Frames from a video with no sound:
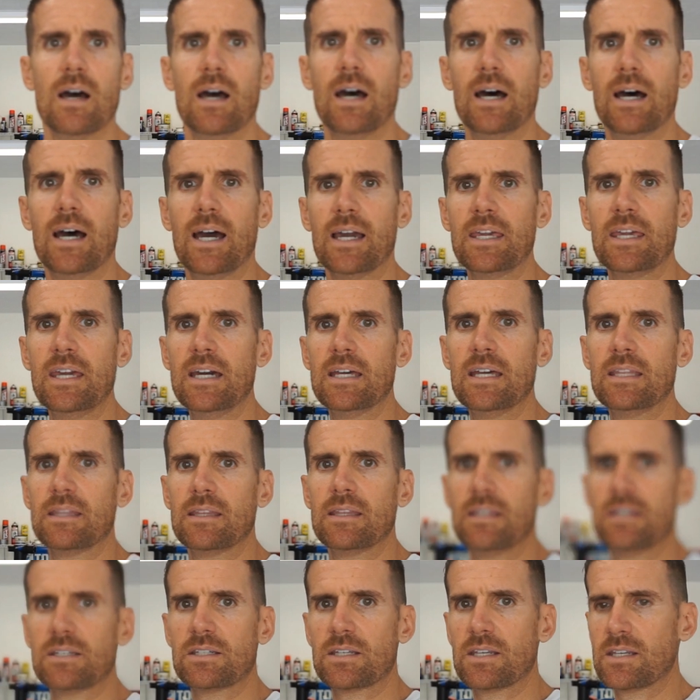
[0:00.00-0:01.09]

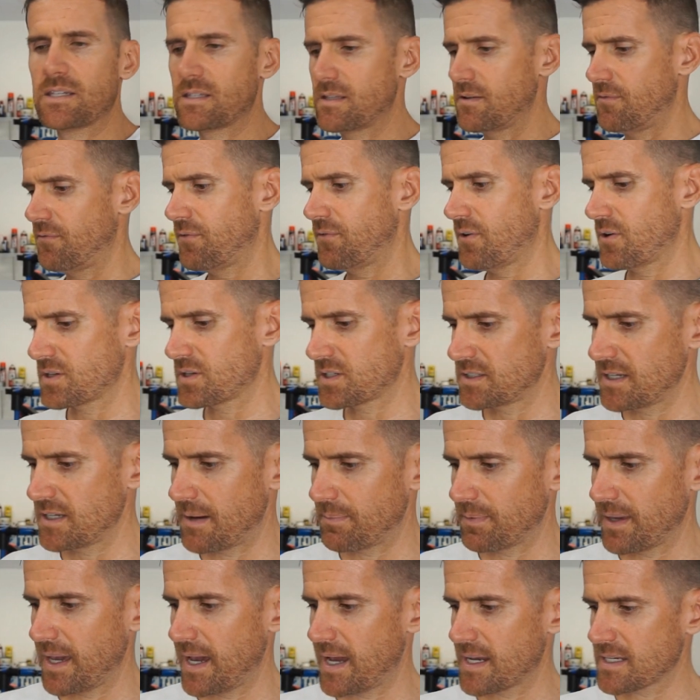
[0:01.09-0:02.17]
again, this is the first
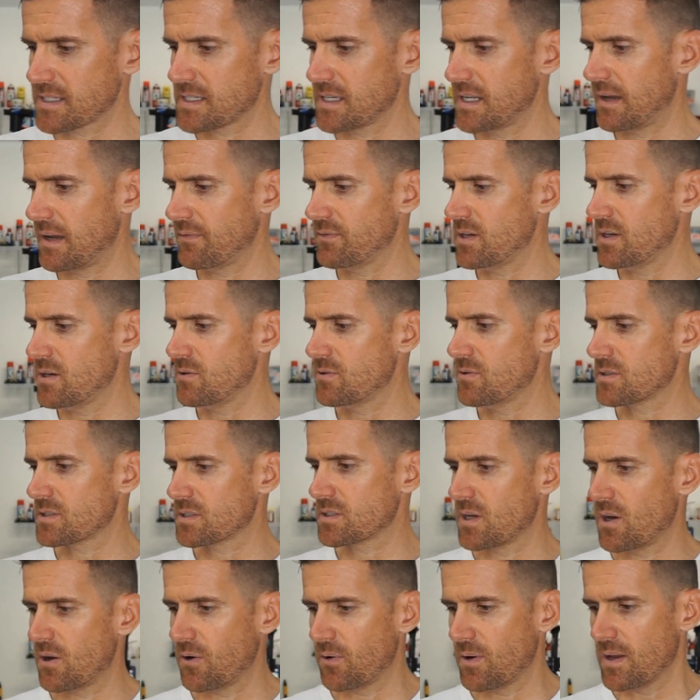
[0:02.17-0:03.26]
StepCast that I've used,
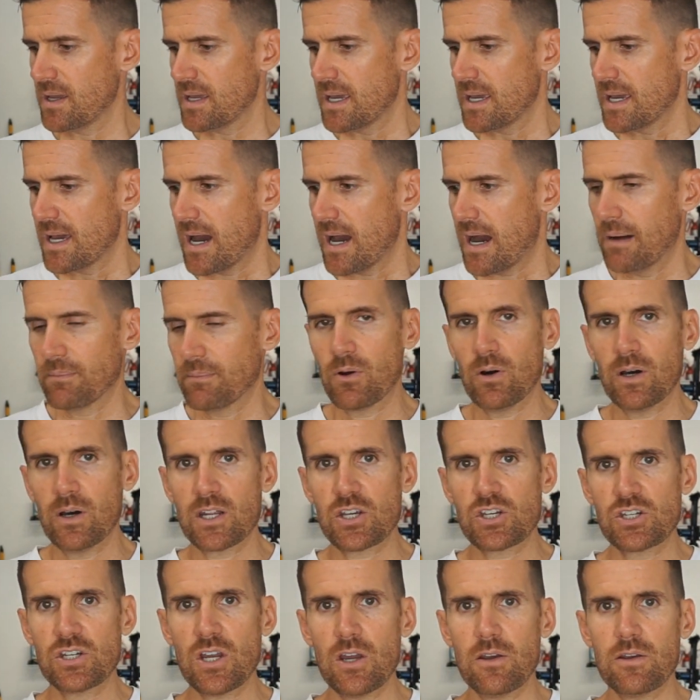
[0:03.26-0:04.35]
so I'm going
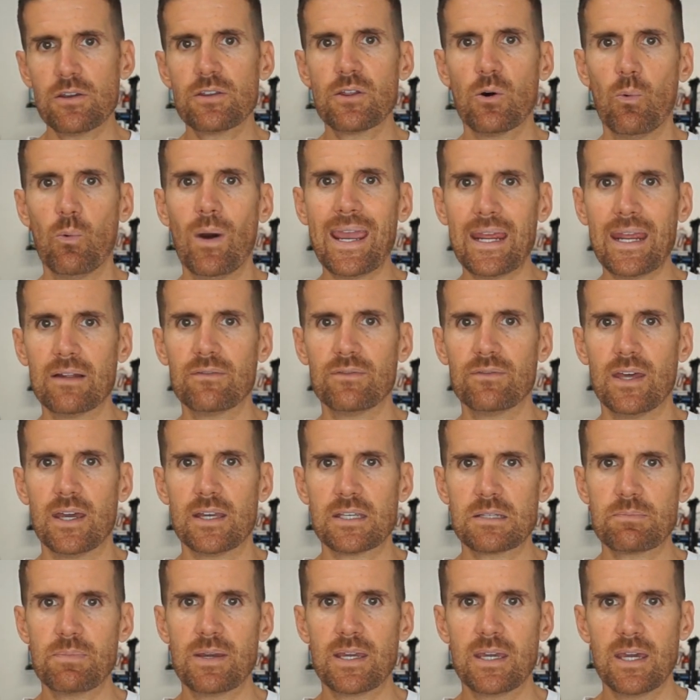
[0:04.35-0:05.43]
to show you the weight of
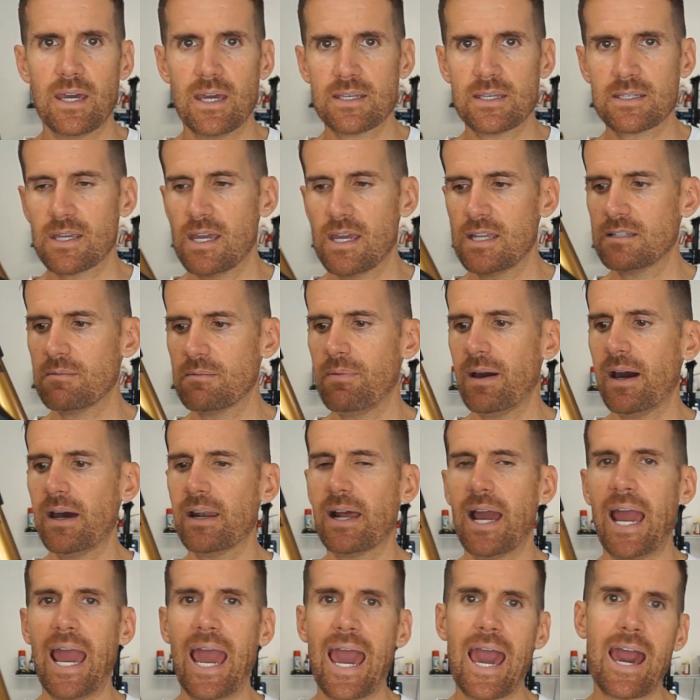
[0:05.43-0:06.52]
this because it's about
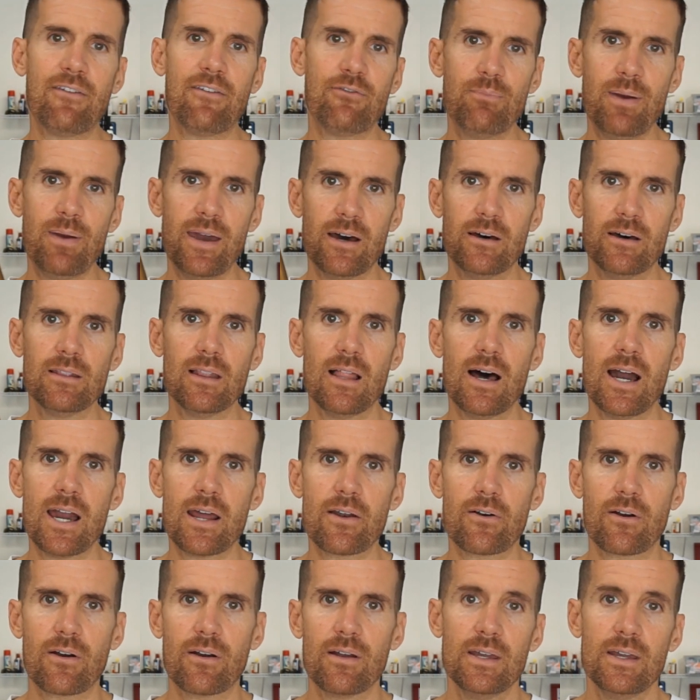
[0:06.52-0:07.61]
a half pound
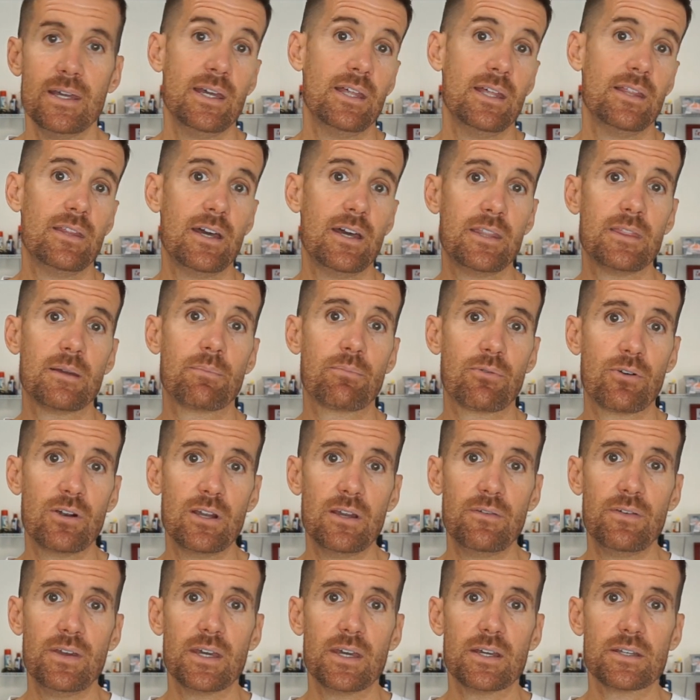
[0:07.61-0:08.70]
lighter than the
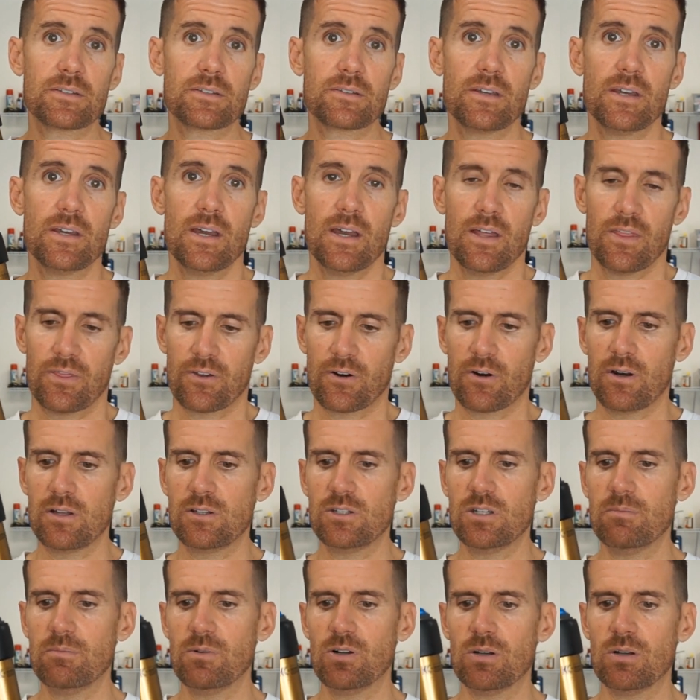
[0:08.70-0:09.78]
previous
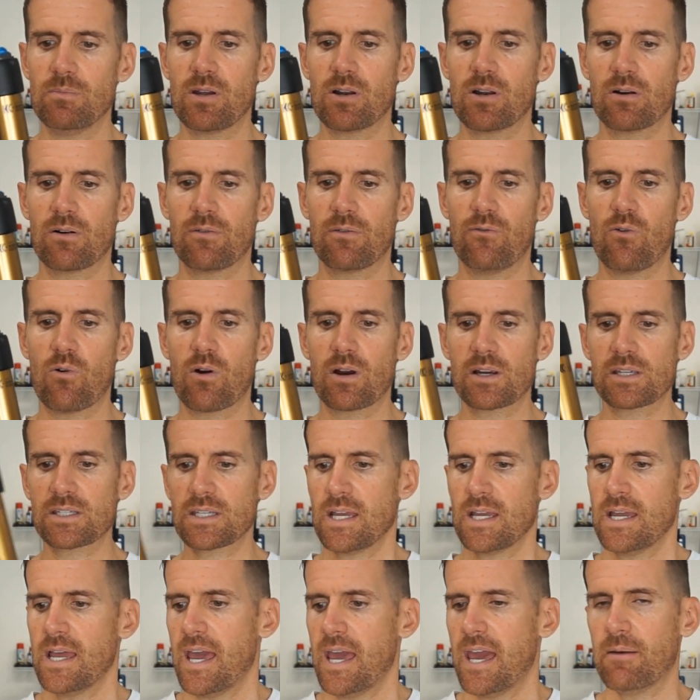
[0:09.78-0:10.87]
32mm
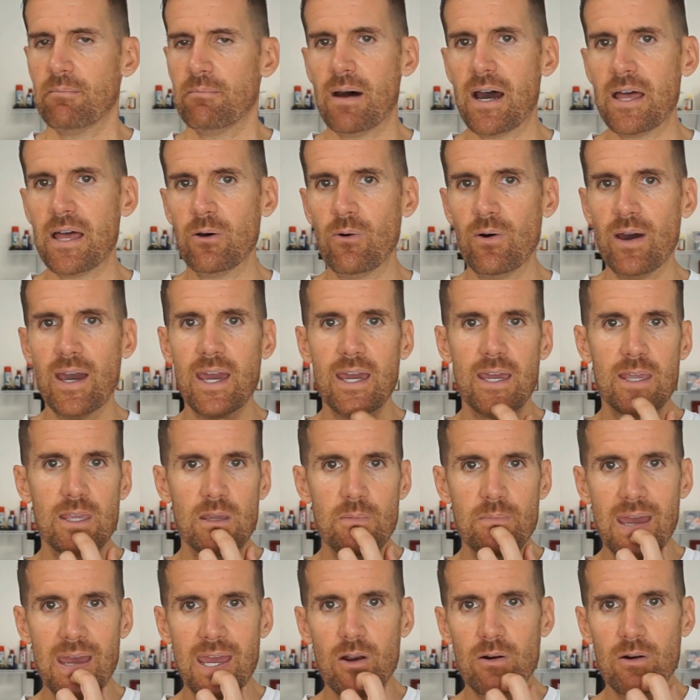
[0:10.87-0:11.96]
forks. And by the way,
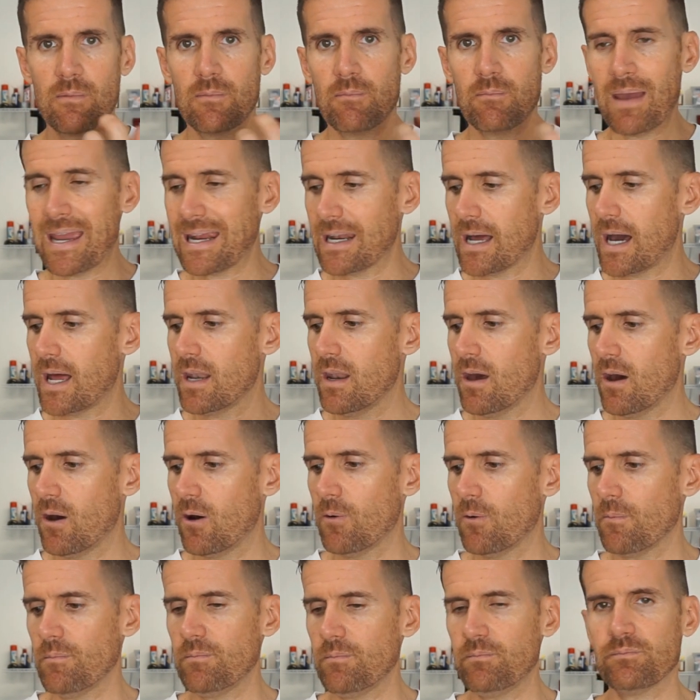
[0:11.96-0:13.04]
you may or may not
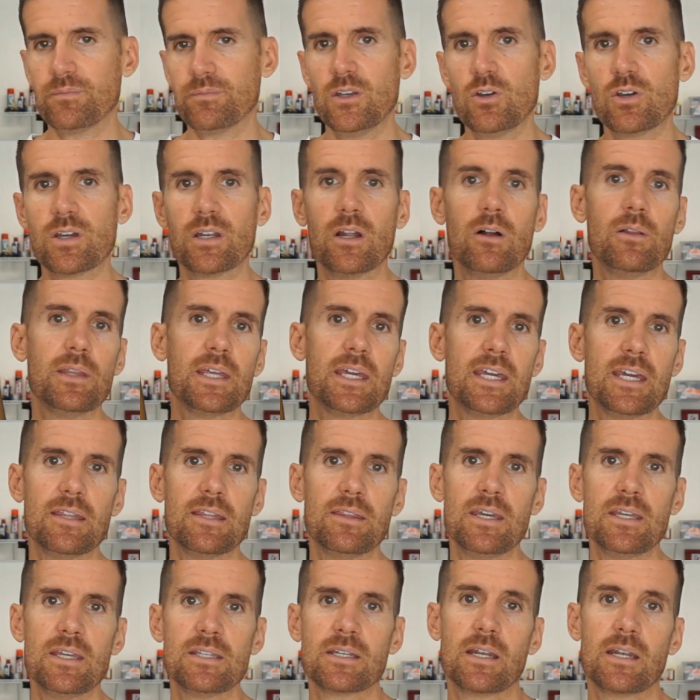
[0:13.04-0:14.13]
know, you can only
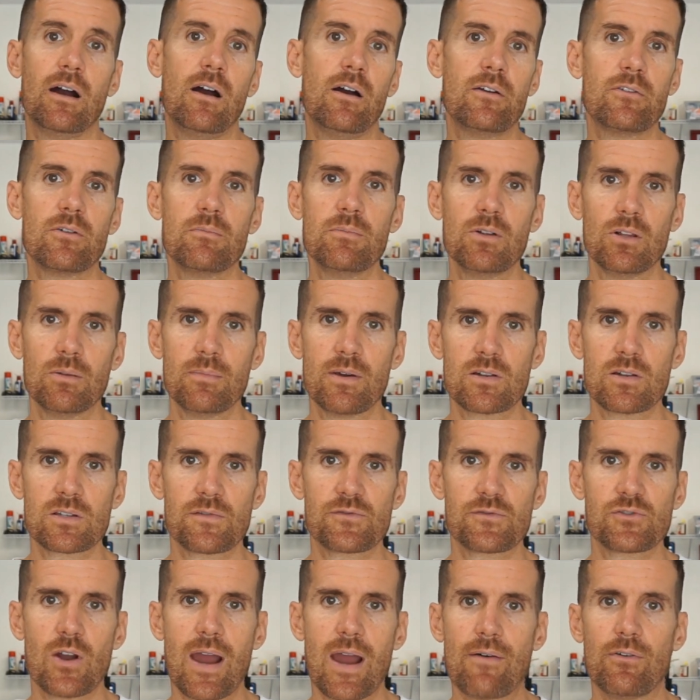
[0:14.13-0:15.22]
get these in 100mm
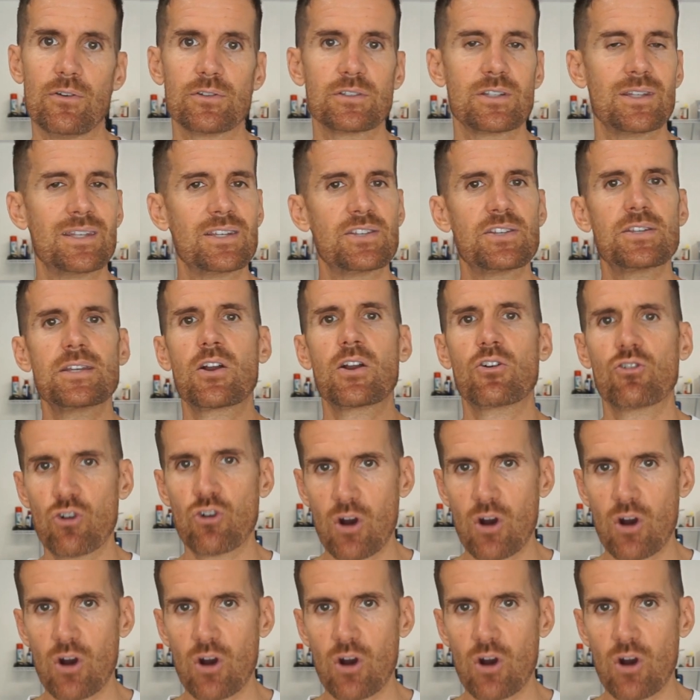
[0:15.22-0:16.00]
of travel. So this is a